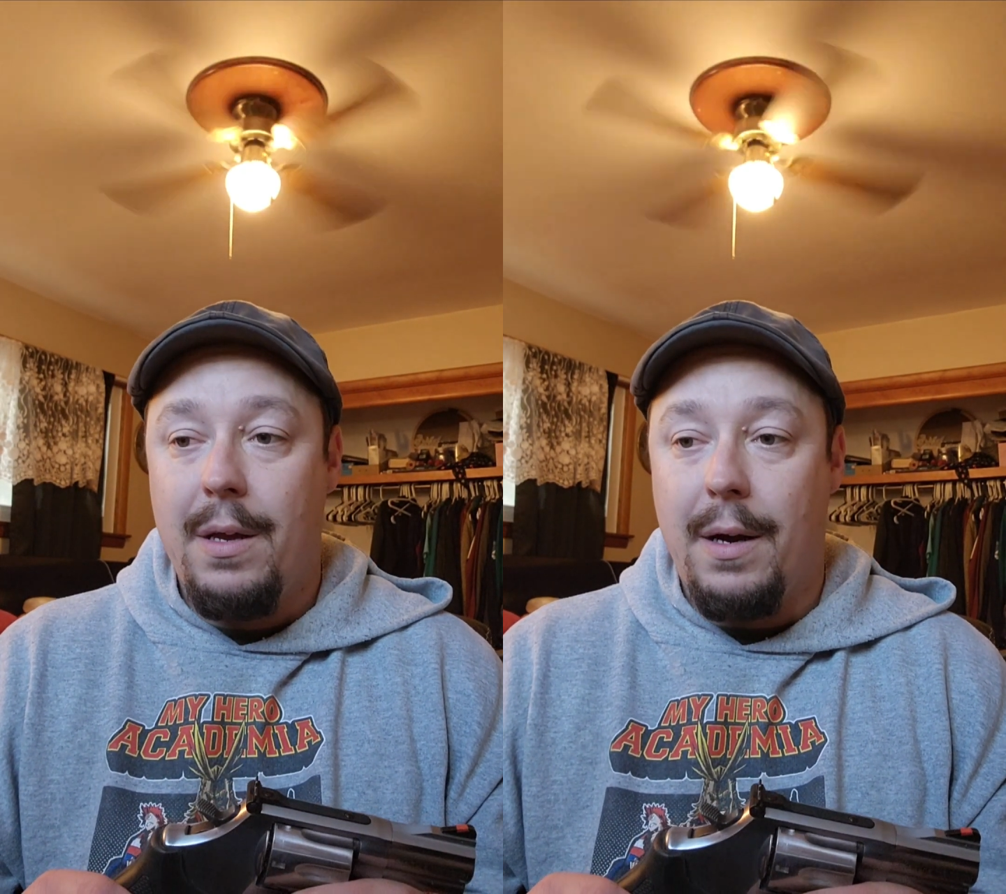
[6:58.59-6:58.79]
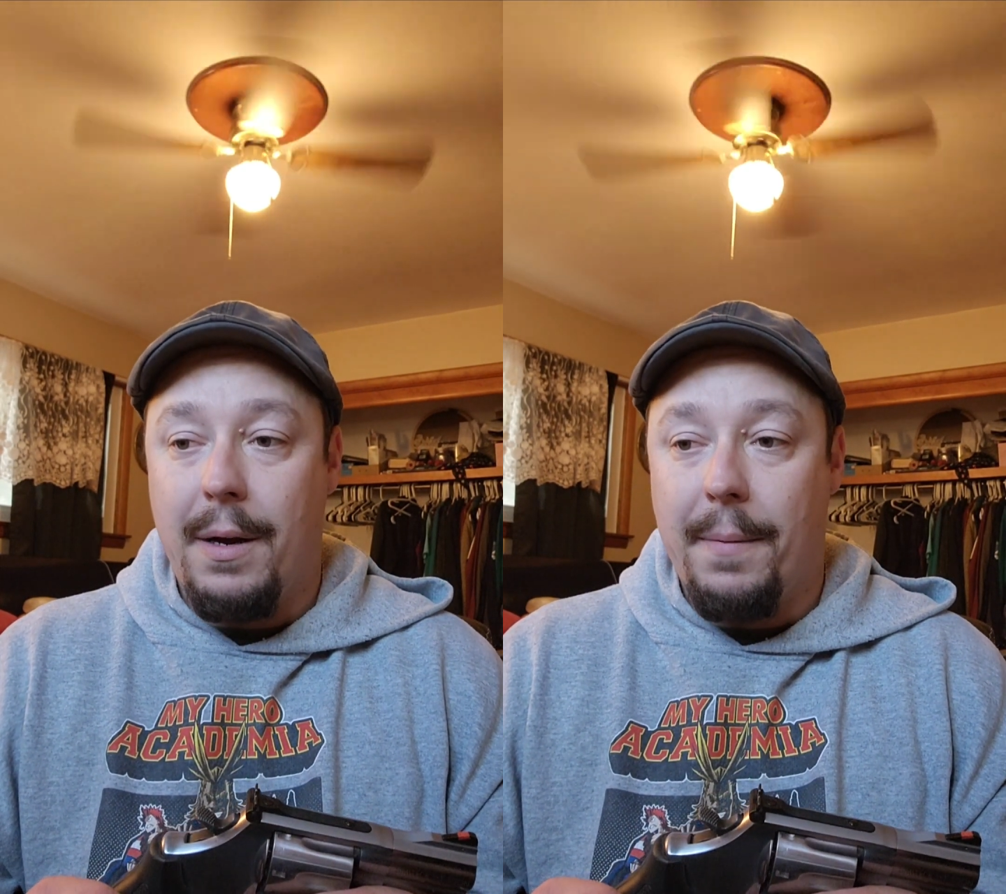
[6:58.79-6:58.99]

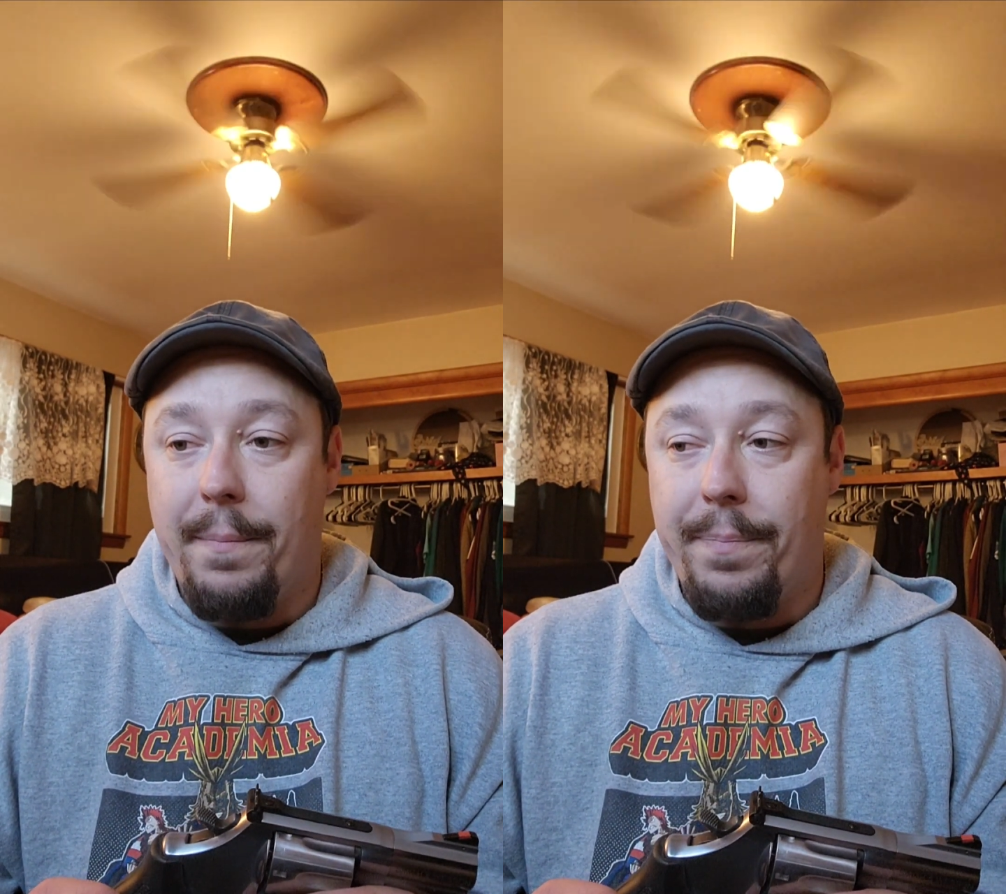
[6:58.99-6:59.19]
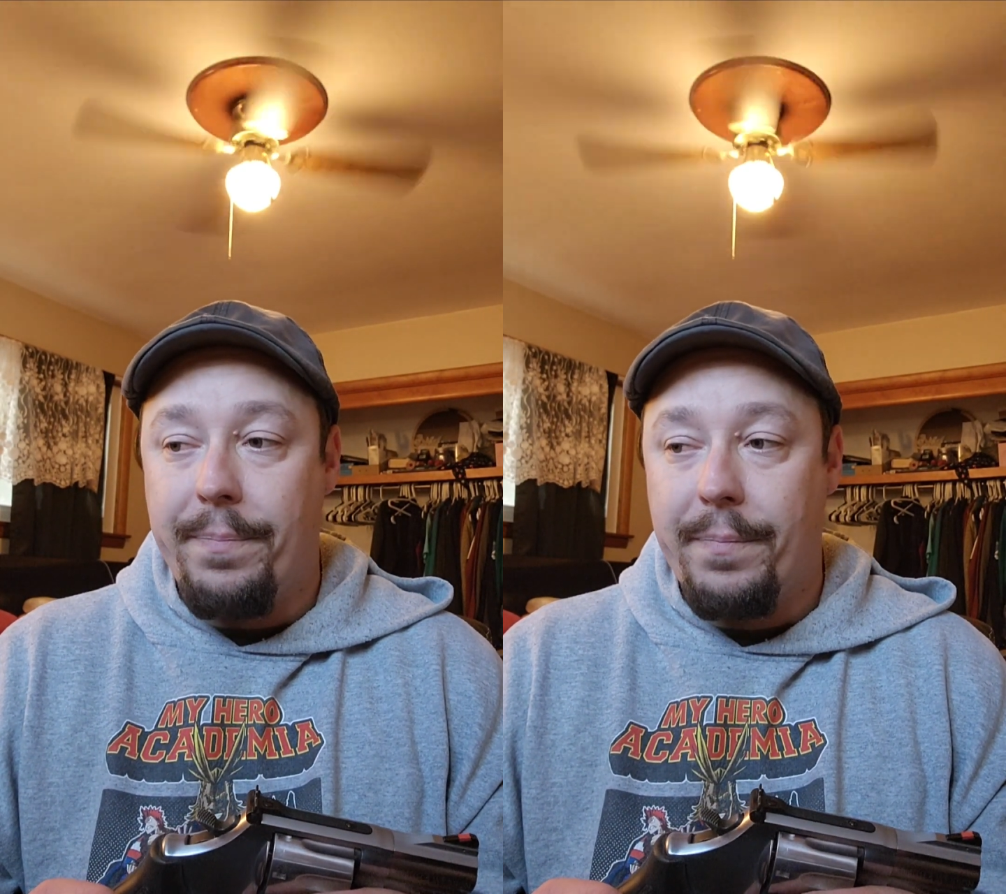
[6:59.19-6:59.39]

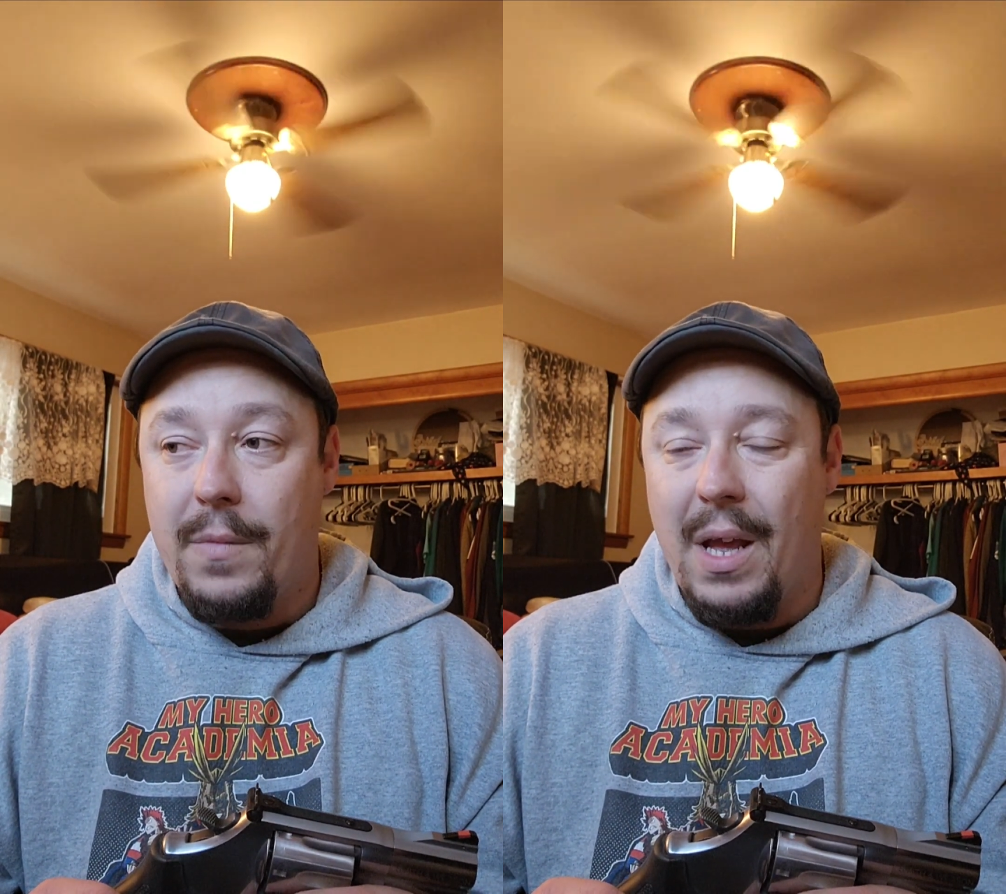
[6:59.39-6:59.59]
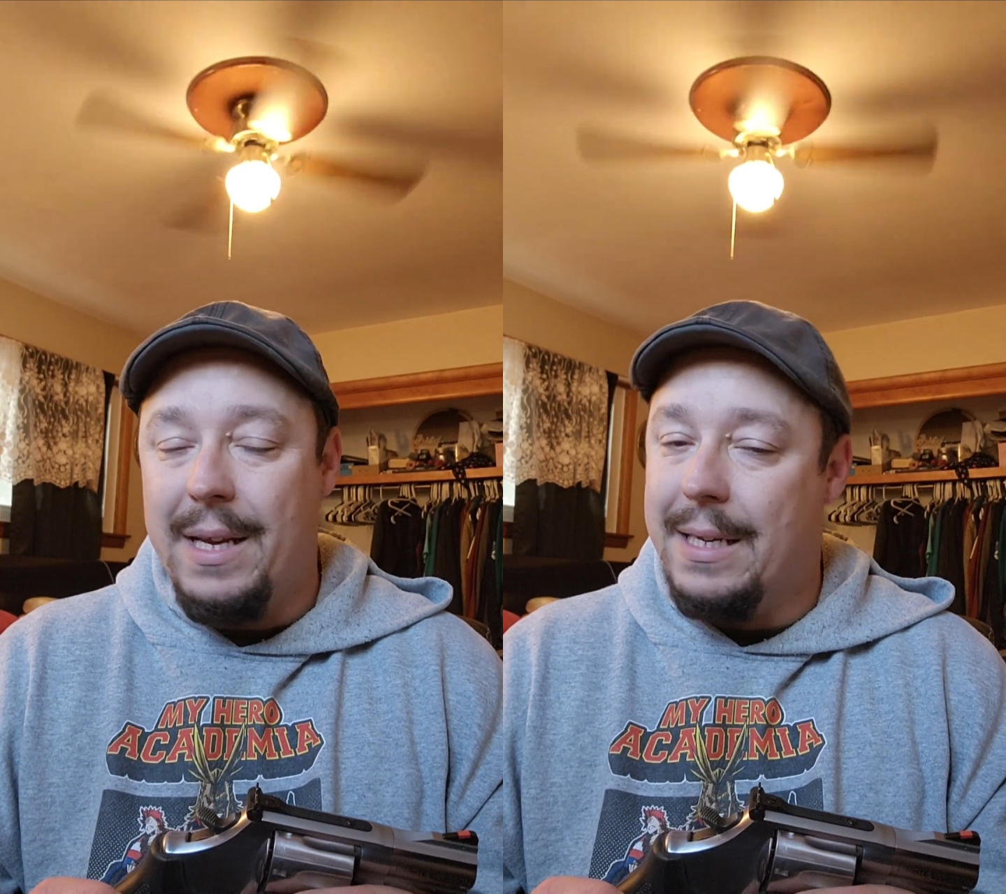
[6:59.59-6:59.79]
I